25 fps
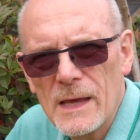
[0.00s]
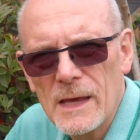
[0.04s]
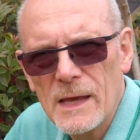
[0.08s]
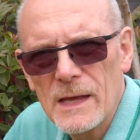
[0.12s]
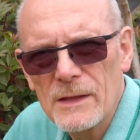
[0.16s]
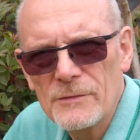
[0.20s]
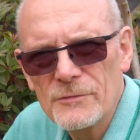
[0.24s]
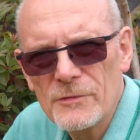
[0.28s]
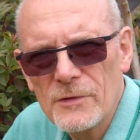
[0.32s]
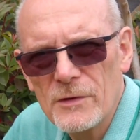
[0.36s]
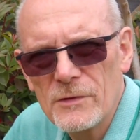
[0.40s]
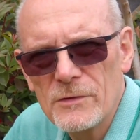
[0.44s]

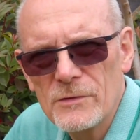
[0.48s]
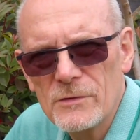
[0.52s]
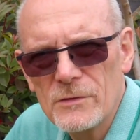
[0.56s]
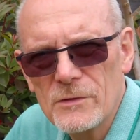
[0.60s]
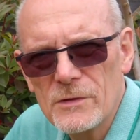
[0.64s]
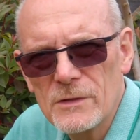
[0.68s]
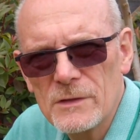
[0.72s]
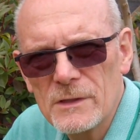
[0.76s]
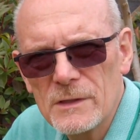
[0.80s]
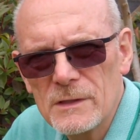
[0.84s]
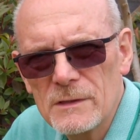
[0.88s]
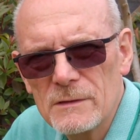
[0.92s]
and so you
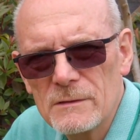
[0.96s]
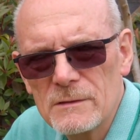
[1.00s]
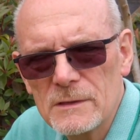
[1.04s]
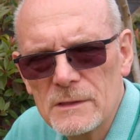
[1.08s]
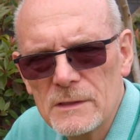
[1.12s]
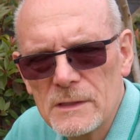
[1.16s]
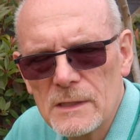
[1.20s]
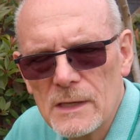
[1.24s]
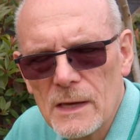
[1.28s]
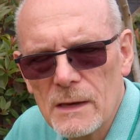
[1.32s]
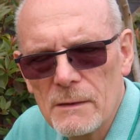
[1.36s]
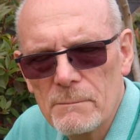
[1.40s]
can
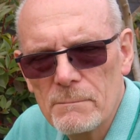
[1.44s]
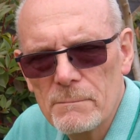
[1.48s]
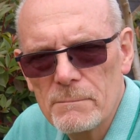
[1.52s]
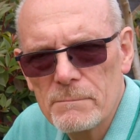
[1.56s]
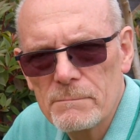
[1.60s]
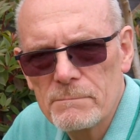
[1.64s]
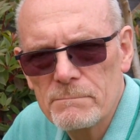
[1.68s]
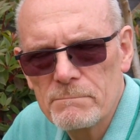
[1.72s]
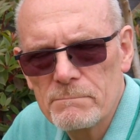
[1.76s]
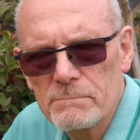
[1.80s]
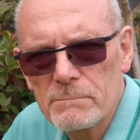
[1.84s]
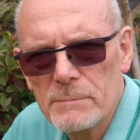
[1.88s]
get
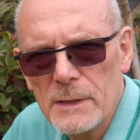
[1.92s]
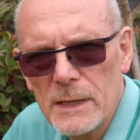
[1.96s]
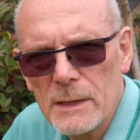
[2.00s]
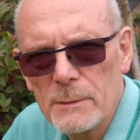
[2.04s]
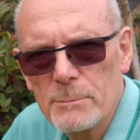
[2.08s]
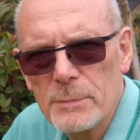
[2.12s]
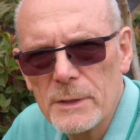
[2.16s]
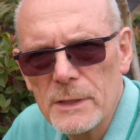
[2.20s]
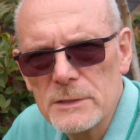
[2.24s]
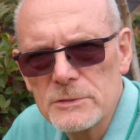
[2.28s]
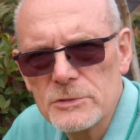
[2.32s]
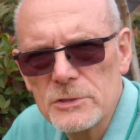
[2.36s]
better
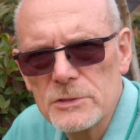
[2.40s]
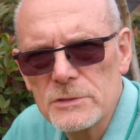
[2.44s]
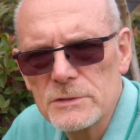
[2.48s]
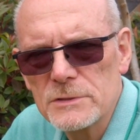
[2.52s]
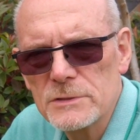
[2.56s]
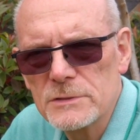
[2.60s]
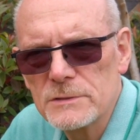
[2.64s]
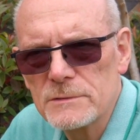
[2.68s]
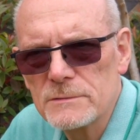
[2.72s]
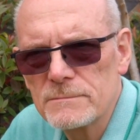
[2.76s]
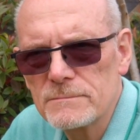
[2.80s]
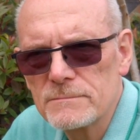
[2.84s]

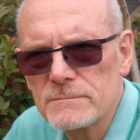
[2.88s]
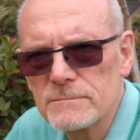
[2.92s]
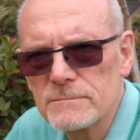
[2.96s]
pictures.